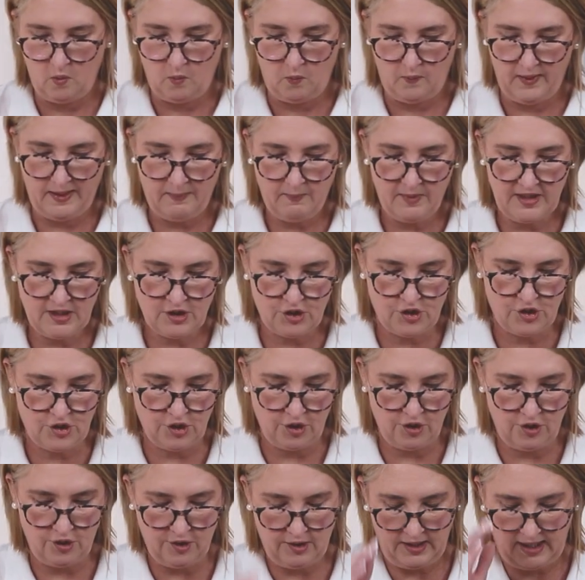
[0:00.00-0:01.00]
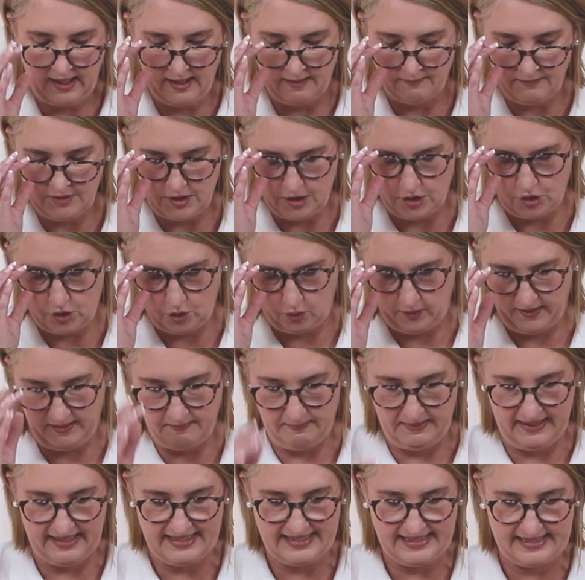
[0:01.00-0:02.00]
When we do come to
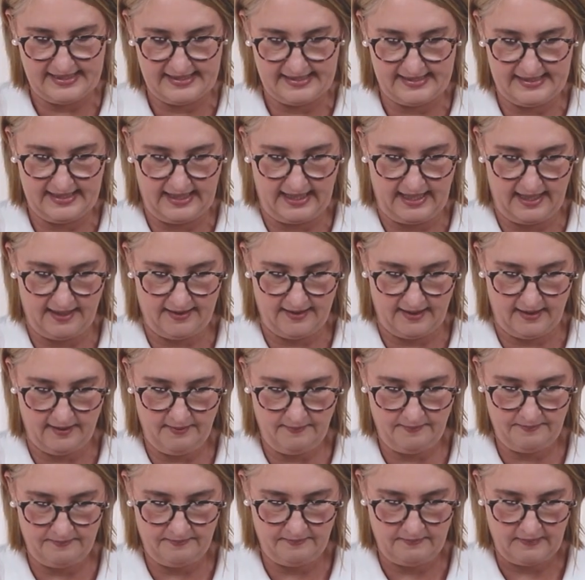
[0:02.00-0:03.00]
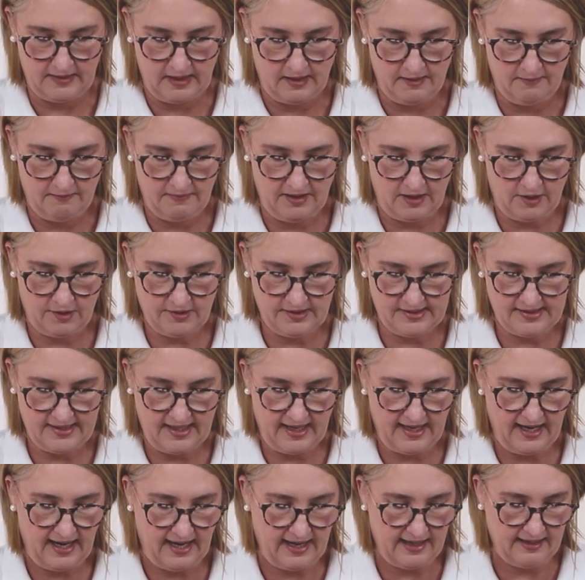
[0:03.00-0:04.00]
join pieces together, because
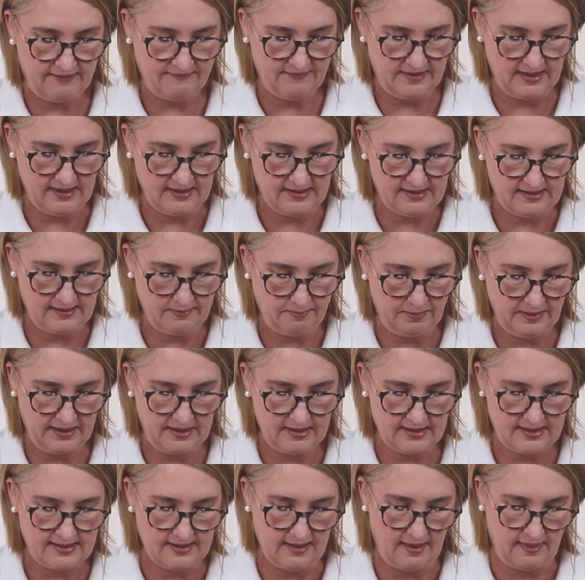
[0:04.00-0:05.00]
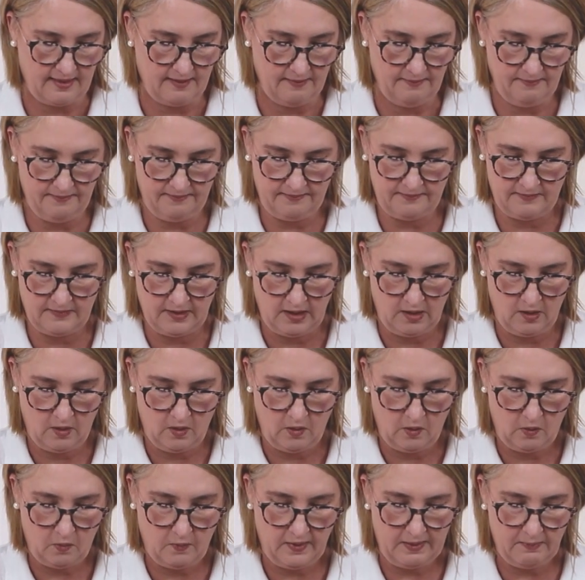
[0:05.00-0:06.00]
they have these splits in them,
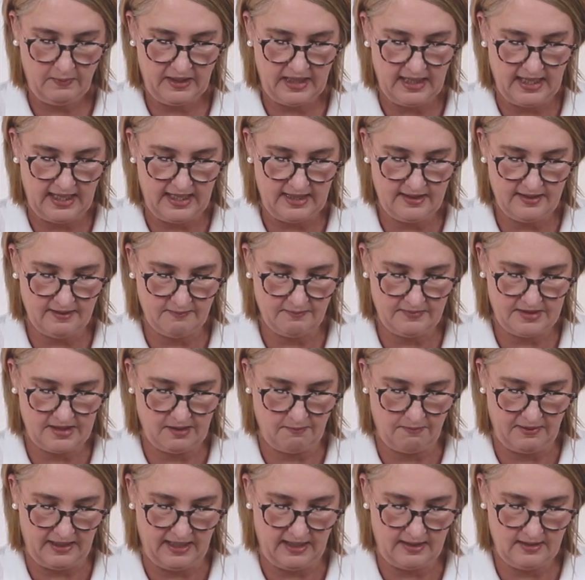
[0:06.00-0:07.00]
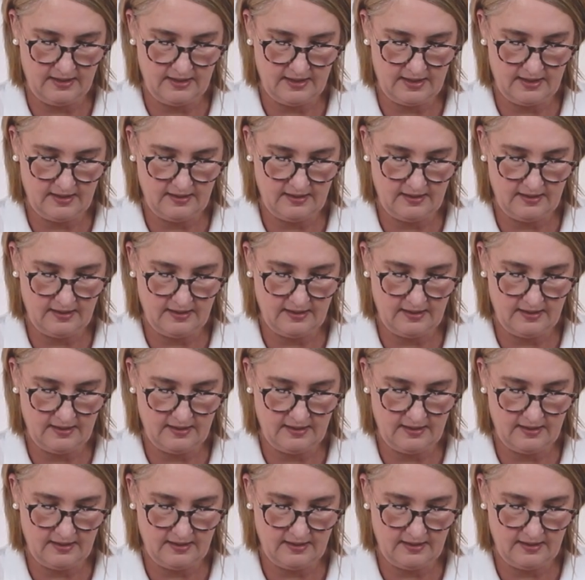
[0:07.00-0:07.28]
when we need them to bend,